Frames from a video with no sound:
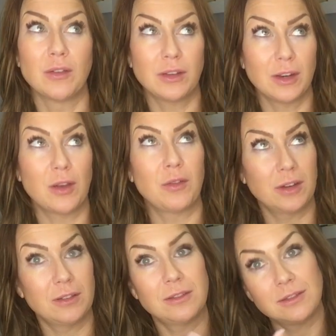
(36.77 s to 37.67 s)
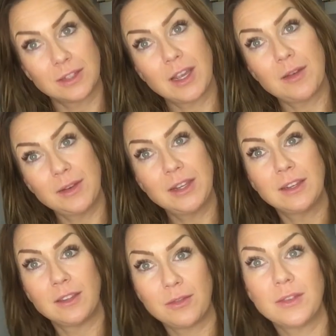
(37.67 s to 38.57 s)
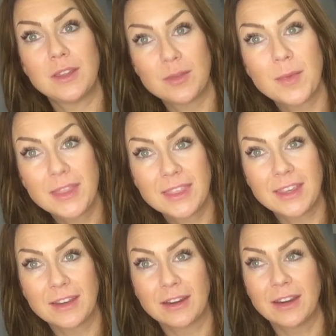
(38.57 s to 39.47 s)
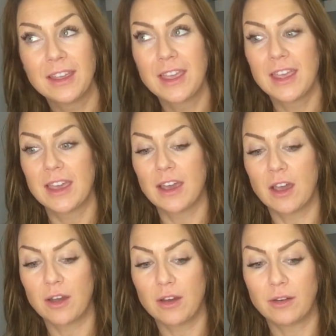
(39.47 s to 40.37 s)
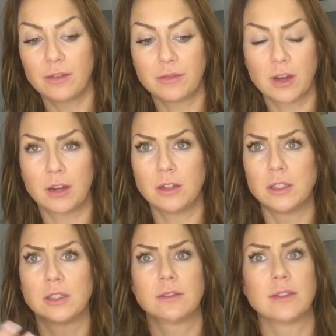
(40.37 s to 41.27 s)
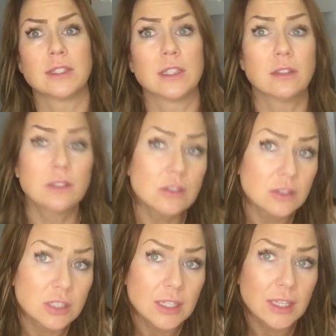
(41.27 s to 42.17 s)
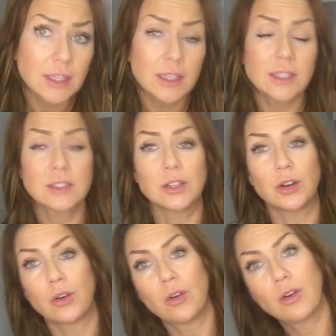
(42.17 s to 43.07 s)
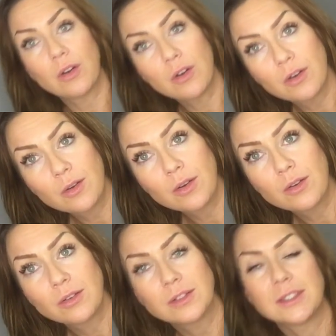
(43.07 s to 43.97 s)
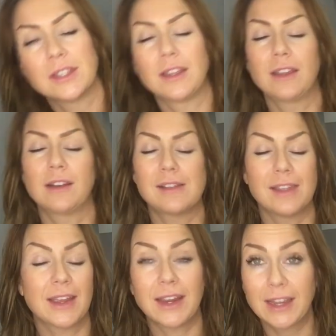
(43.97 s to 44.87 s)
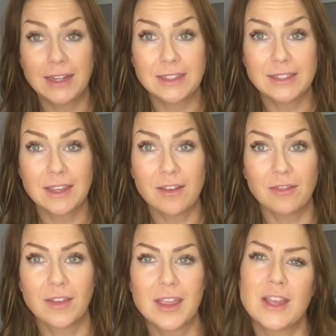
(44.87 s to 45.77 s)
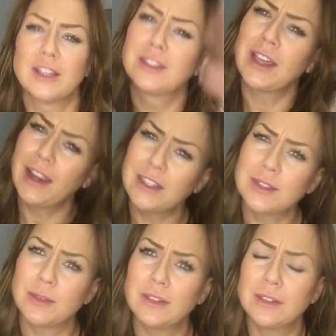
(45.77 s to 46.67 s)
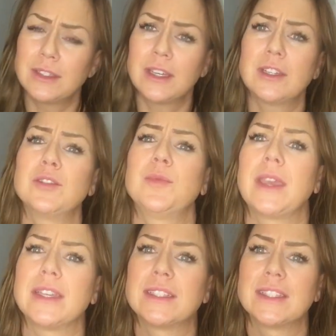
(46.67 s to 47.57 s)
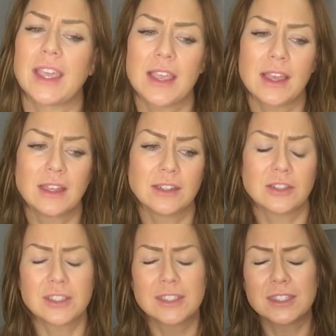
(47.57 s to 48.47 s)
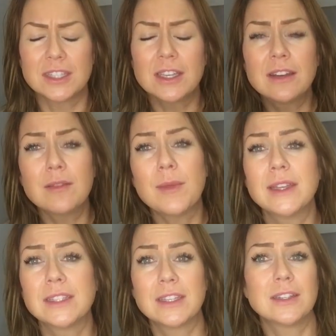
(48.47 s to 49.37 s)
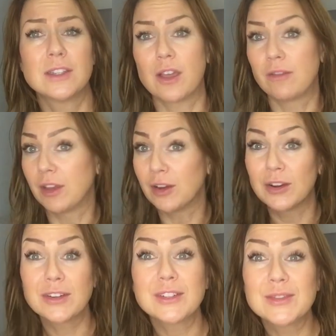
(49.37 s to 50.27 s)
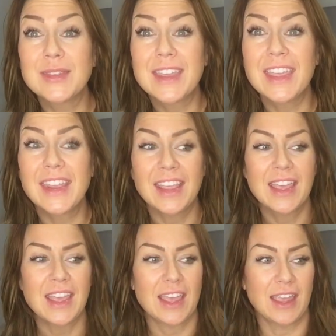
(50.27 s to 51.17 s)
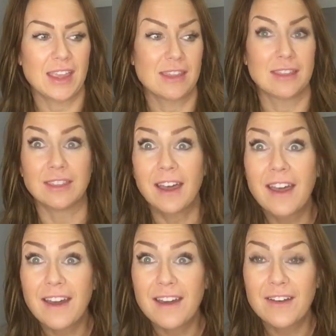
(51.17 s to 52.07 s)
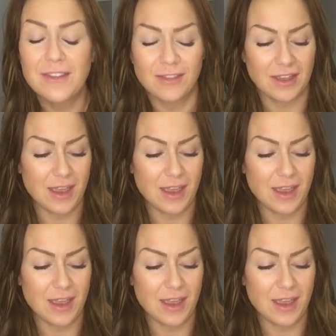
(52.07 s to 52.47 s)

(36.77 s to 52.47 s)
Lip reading: you know, we're coming into the fifth month here of our New Year's resolutions and our goals and all that kind of stuff. So I just wanted to touch base and just send a message of encouragement and love